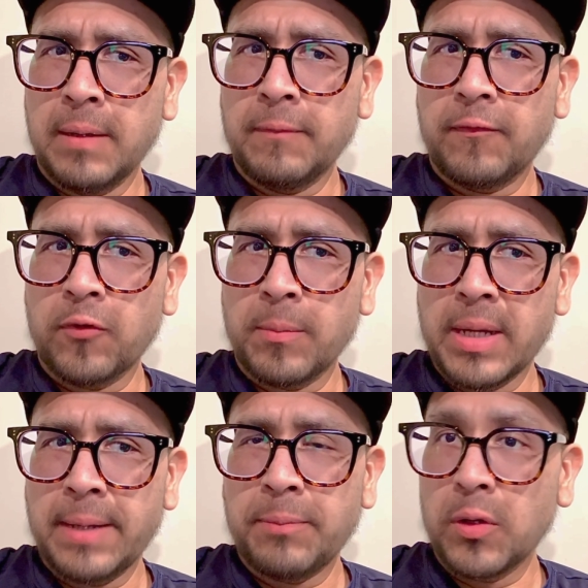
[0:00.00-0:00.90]
for
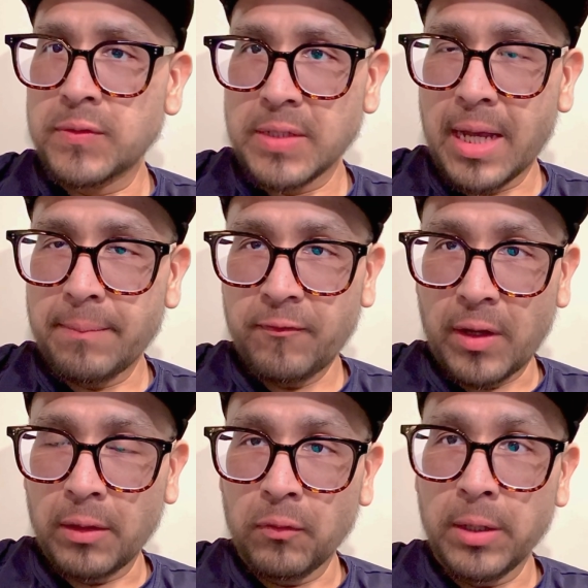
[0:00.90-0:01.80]
my post-op
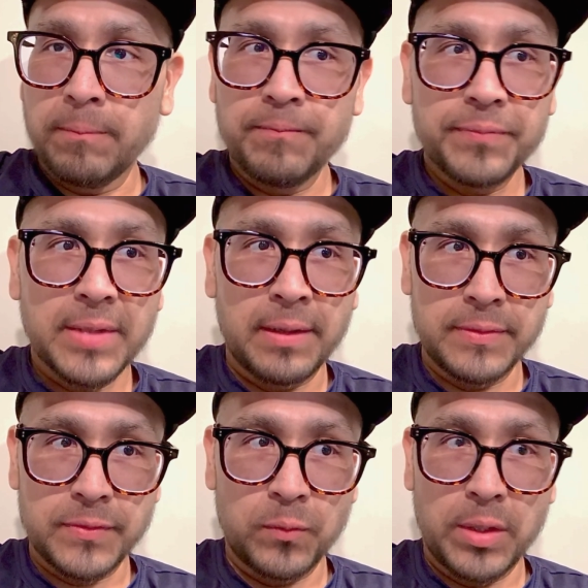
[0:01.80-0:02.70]
follow-up, I
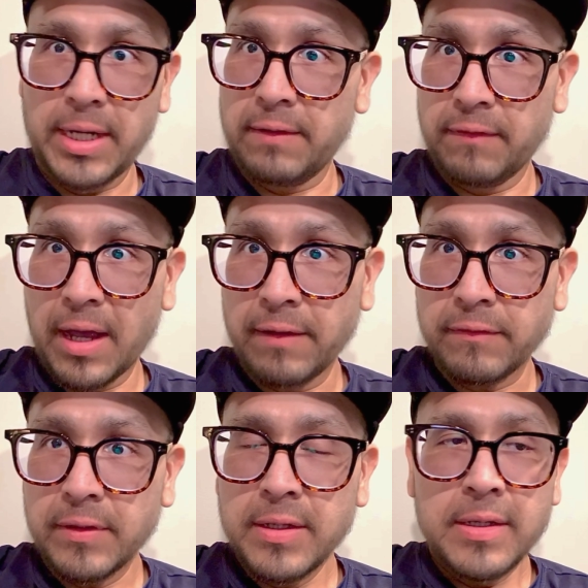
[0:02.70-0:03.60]
was 185.
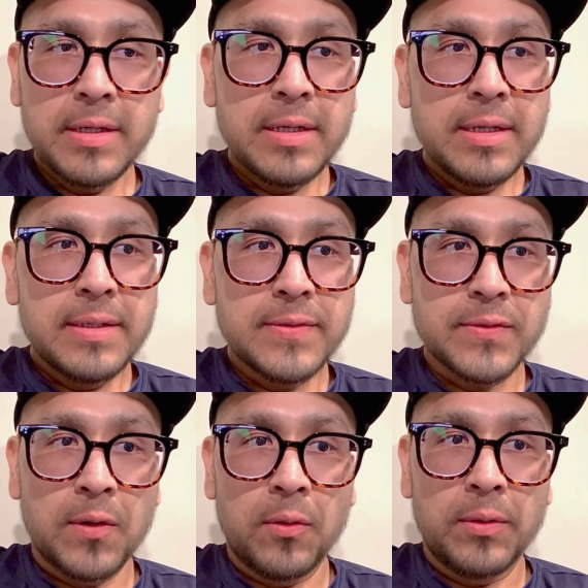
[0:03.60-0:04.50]

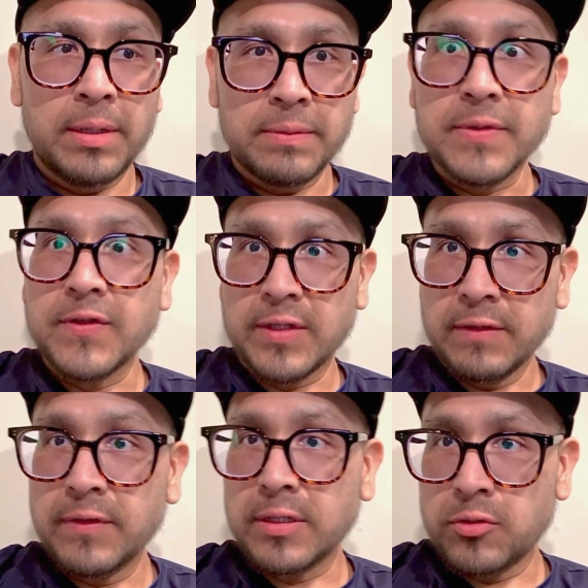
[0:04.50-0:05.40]
So it was a
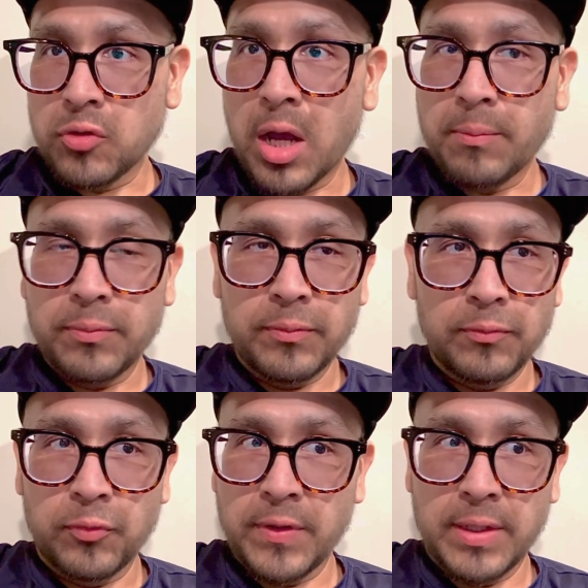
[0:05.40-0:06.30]
significant drop
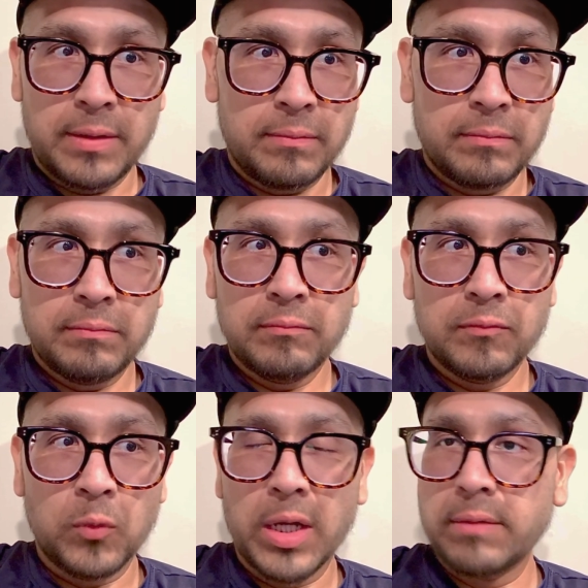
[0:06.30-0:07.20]
within,
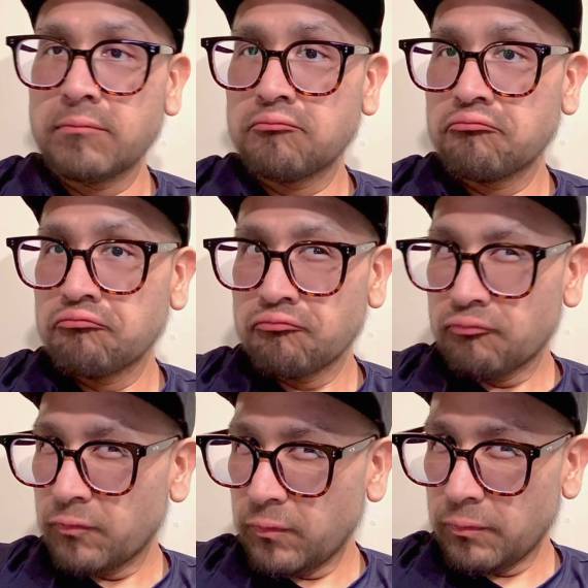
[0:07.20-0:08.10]

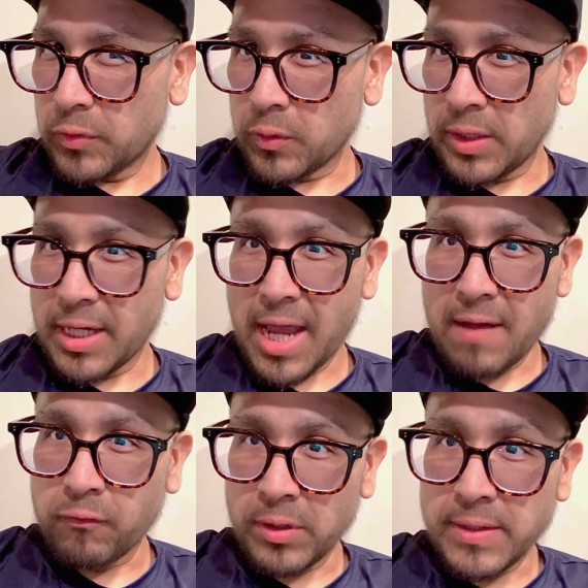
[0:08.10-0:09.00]

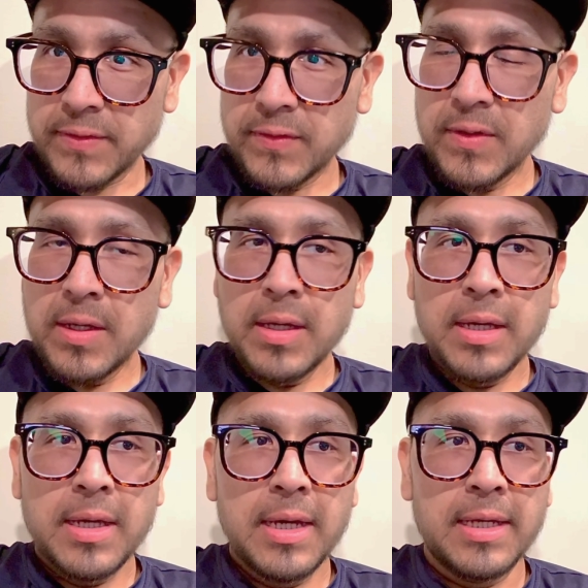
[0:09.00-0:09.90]
3.5 weeks.
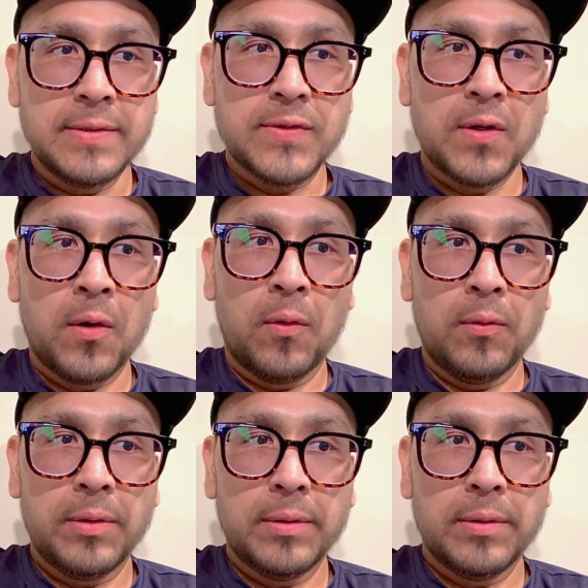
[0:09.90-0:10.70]
And so